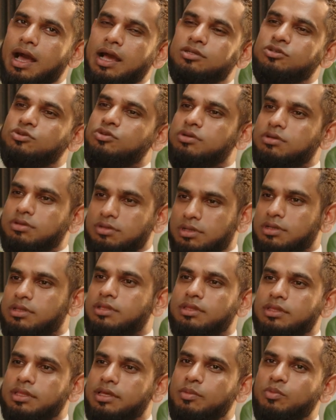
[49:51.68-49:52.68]
I took
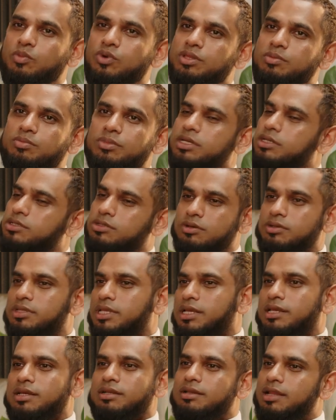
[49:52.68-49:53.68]
them with me so
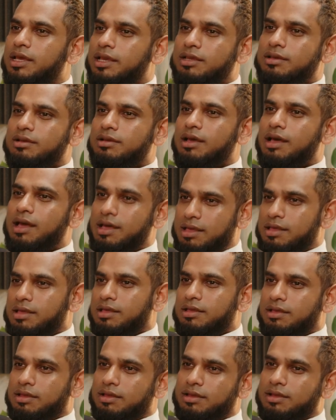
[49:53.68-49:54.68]
they can like uh,
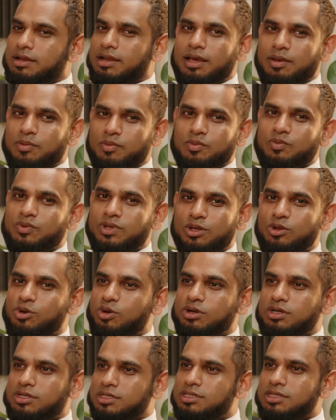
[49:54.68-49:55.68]
like we
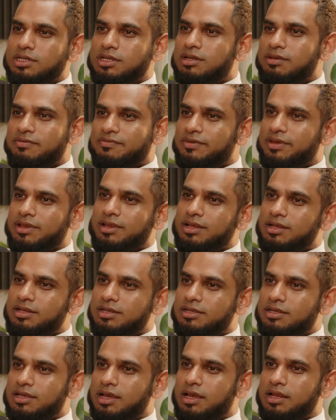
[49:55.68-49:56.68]
looked
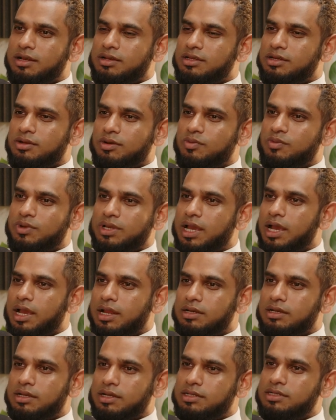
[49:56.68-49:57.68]
significant and you know we
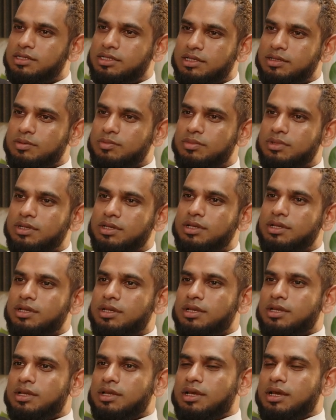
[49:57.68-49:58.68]
had a team
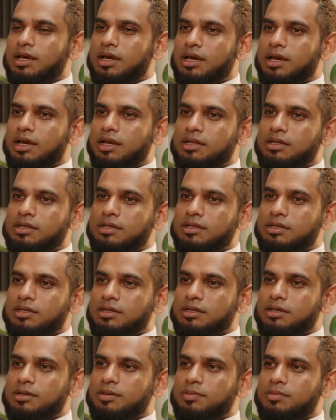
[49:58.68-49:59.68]
and
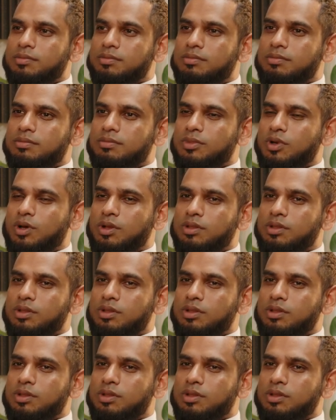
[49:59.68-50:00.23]
um,